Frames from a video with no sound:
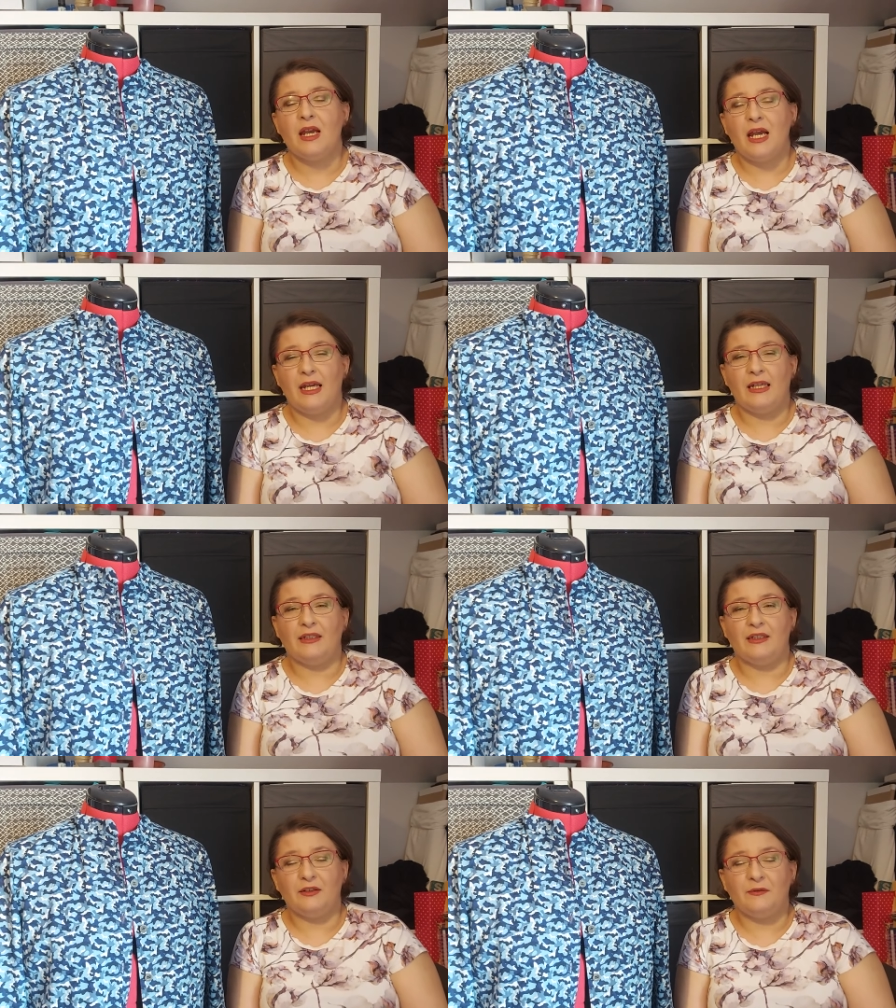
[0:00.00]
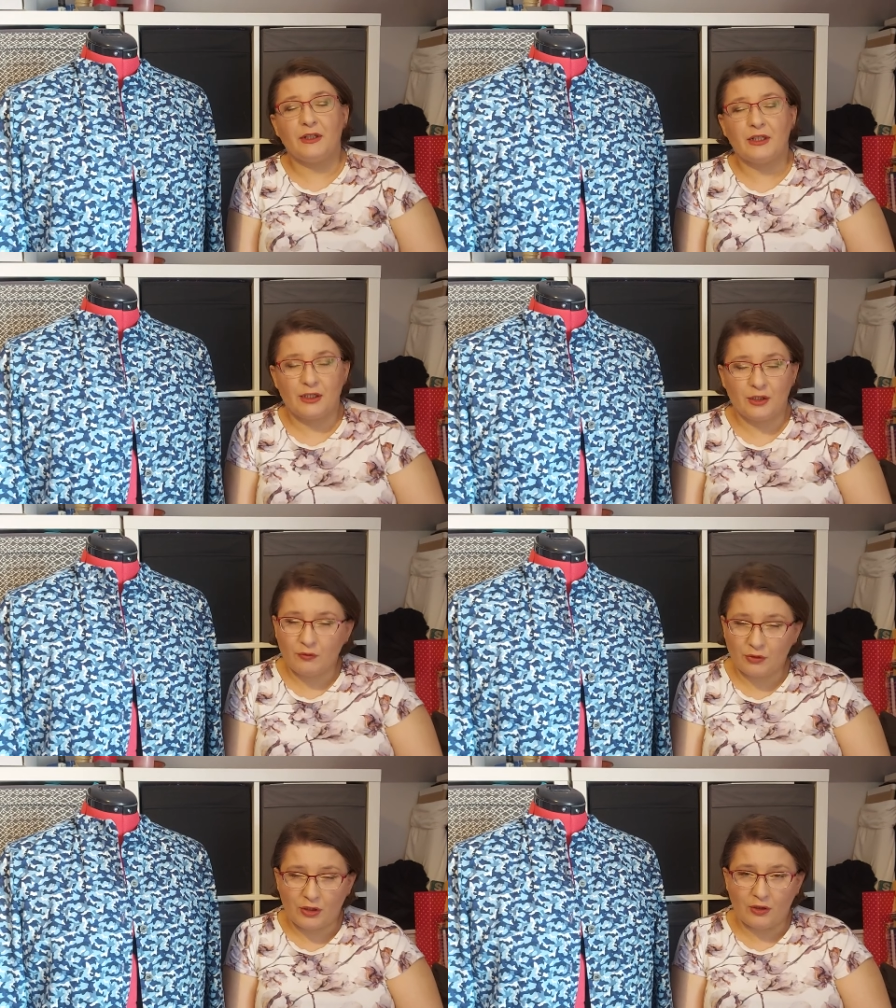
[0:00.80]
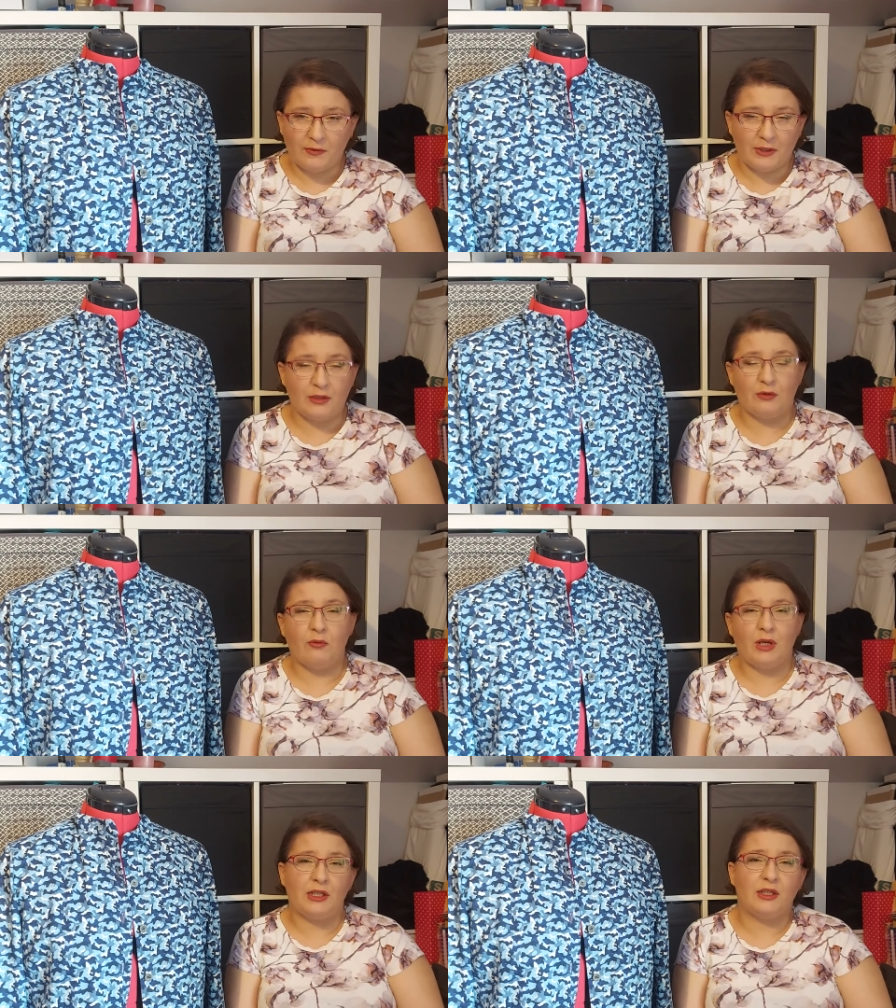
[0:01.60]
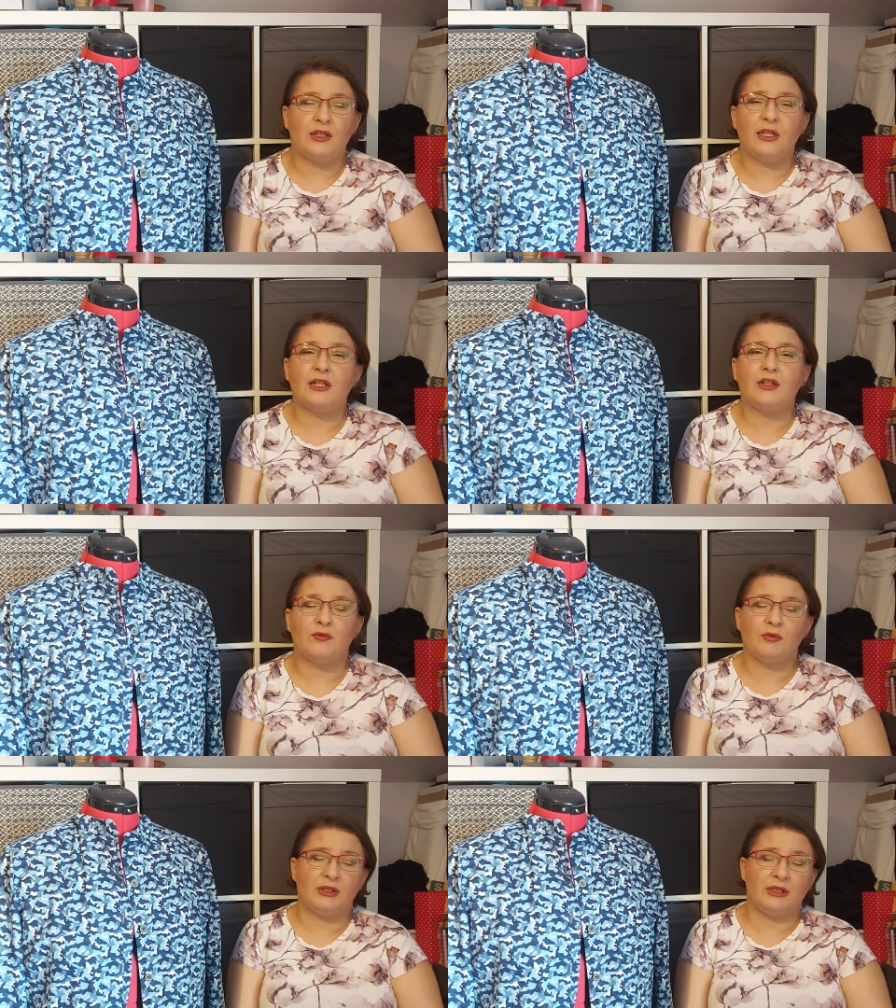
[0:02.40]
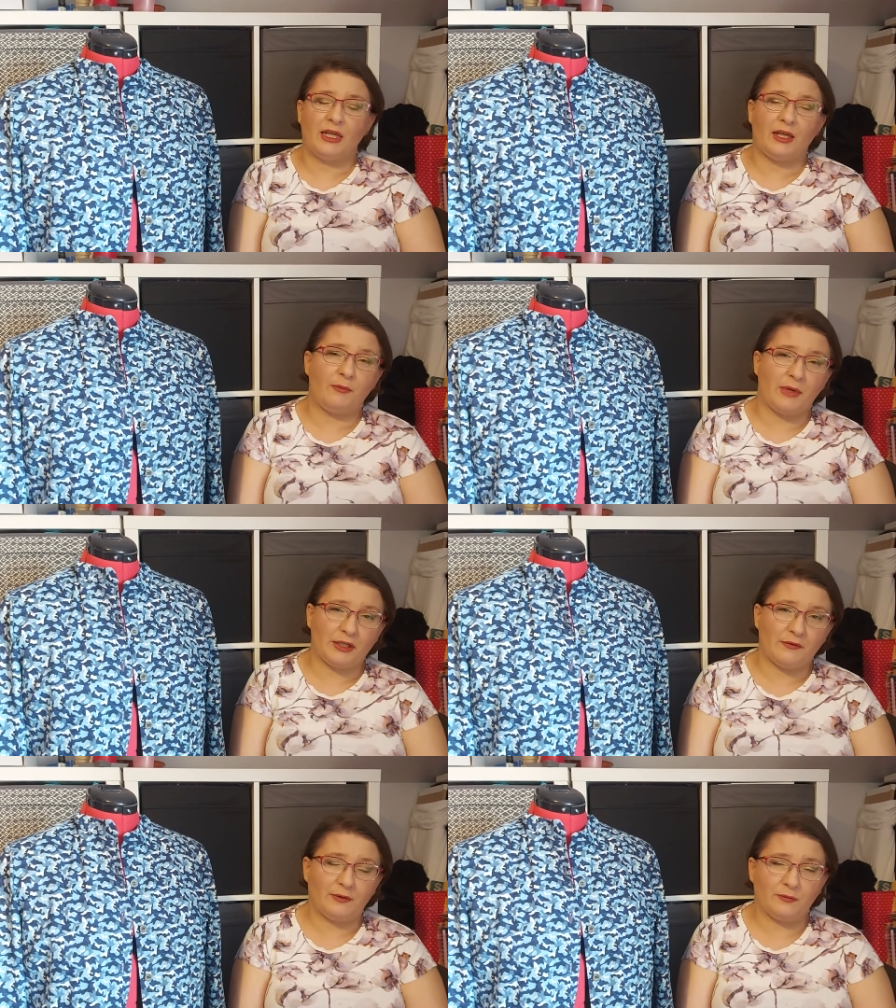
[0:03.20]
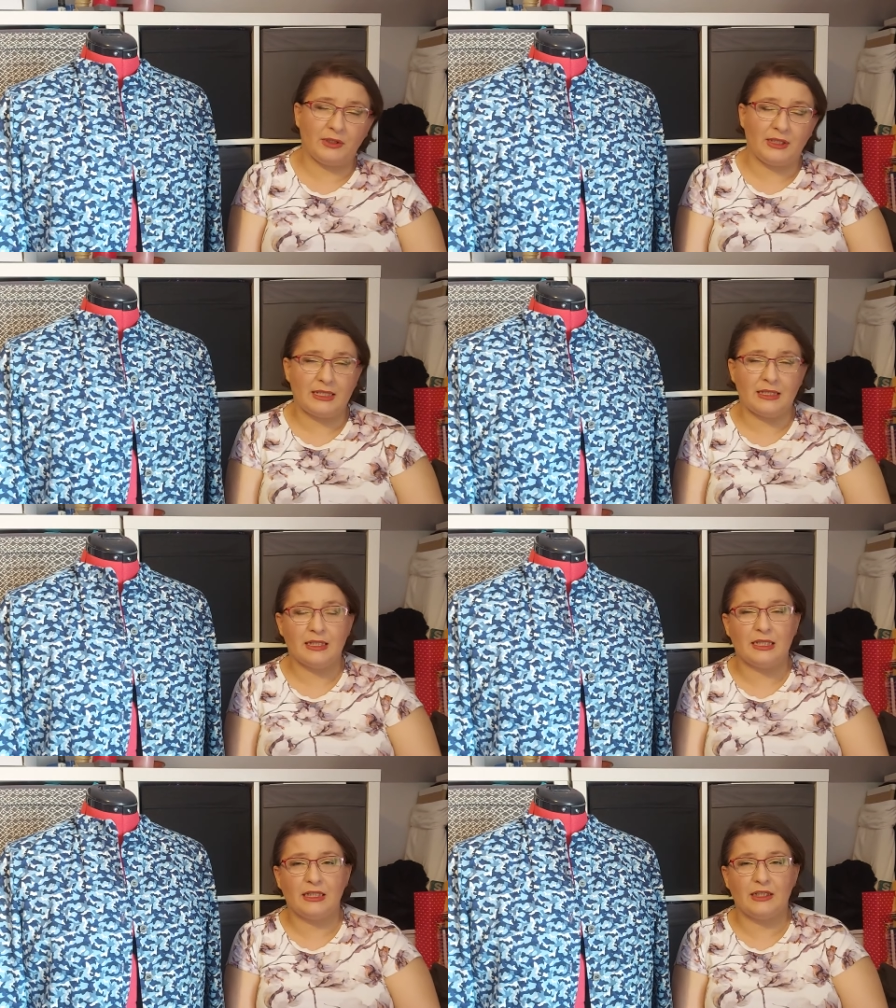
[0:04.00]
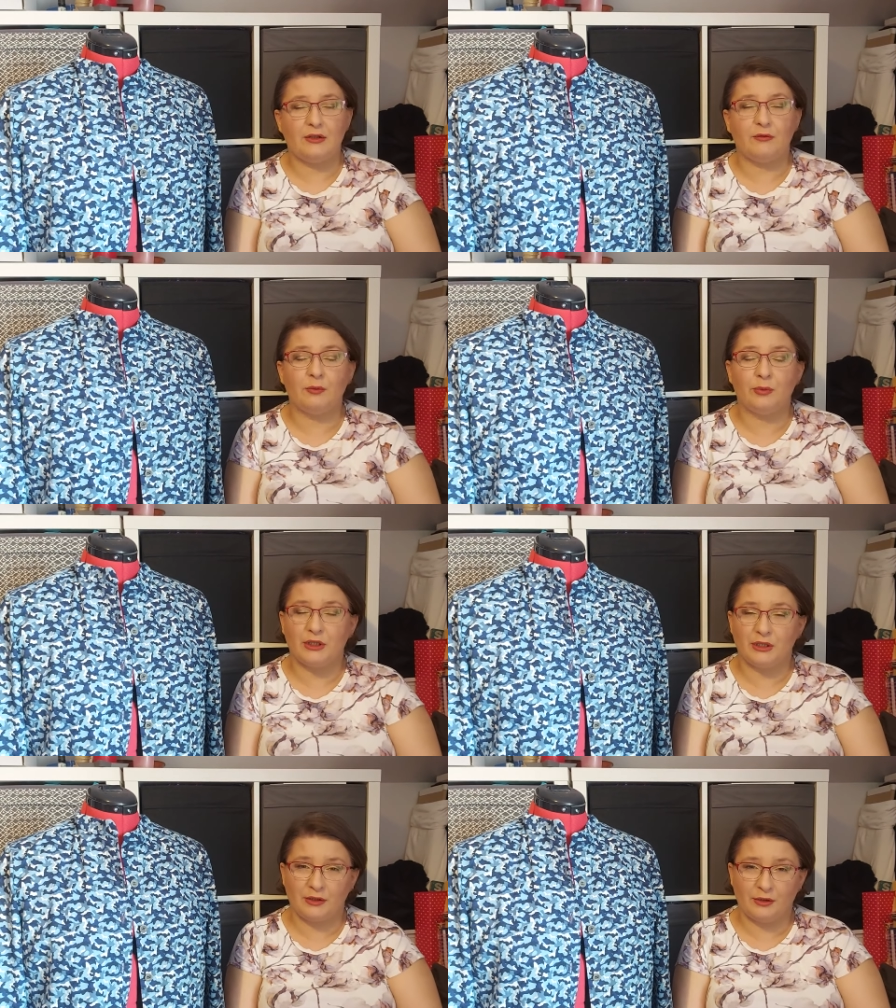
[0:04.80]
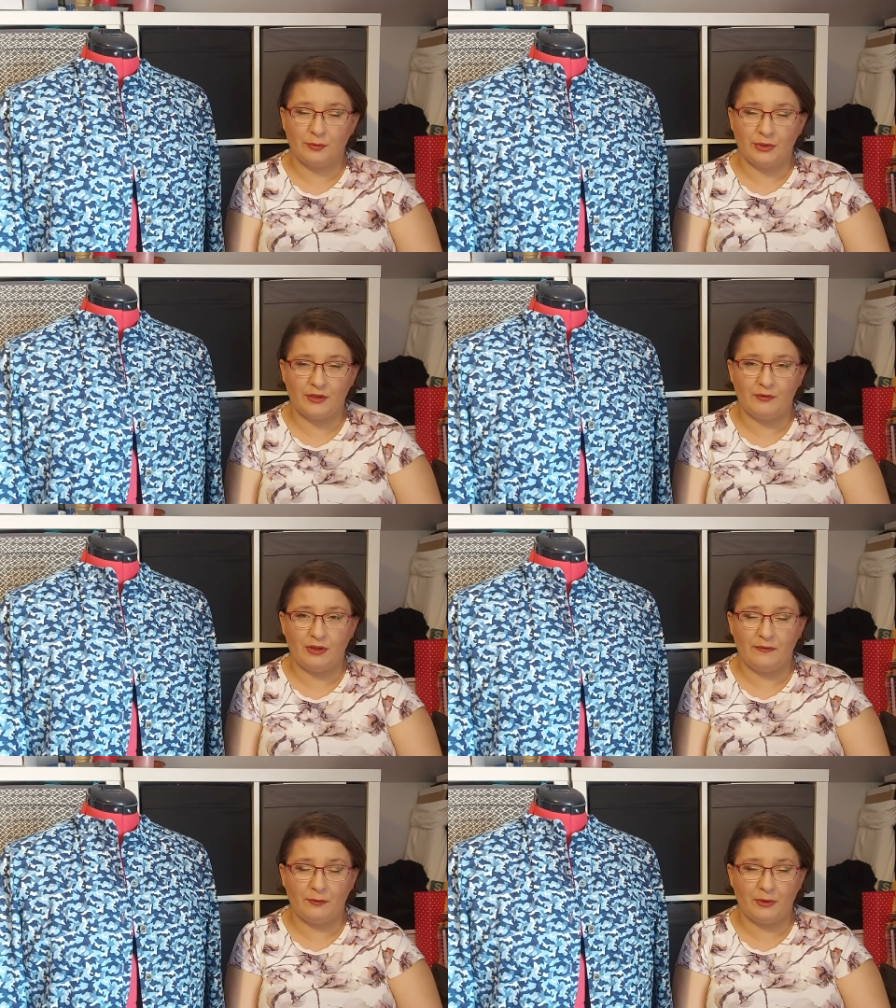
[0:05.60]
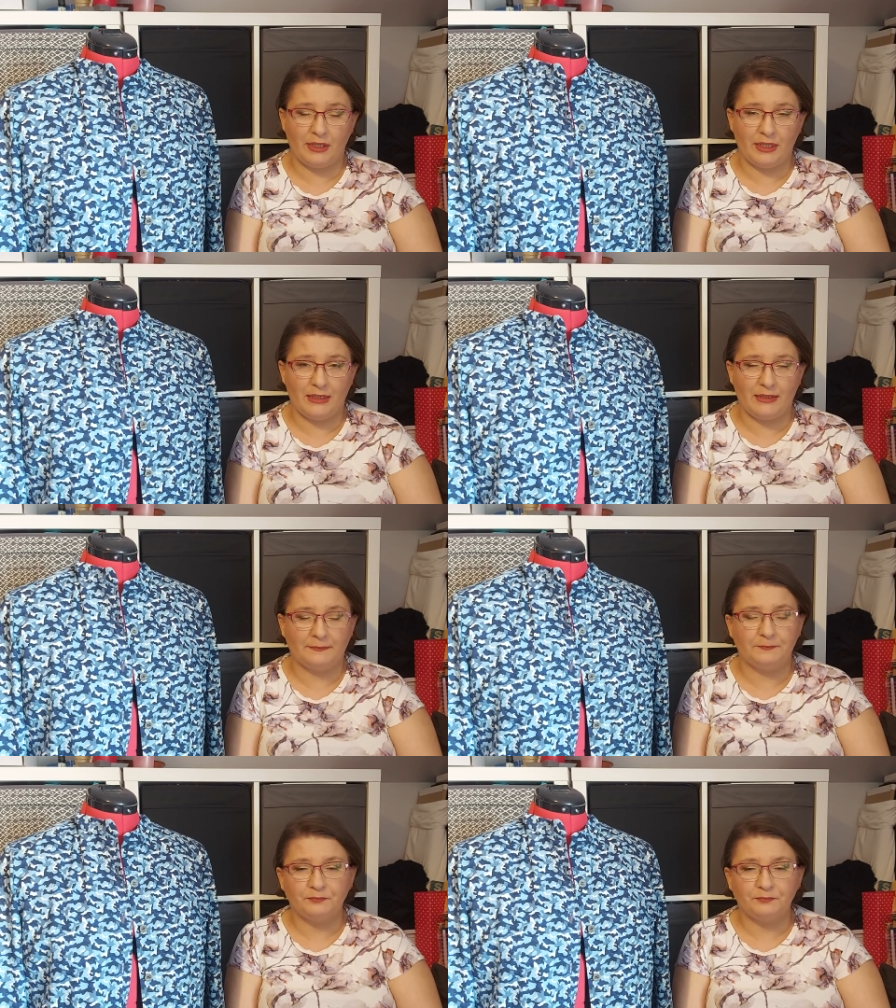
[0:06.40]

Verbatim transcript: And in fairness, she was coughing so much that she wouldn't take much from the lessons and she would be disturbance to everyone else.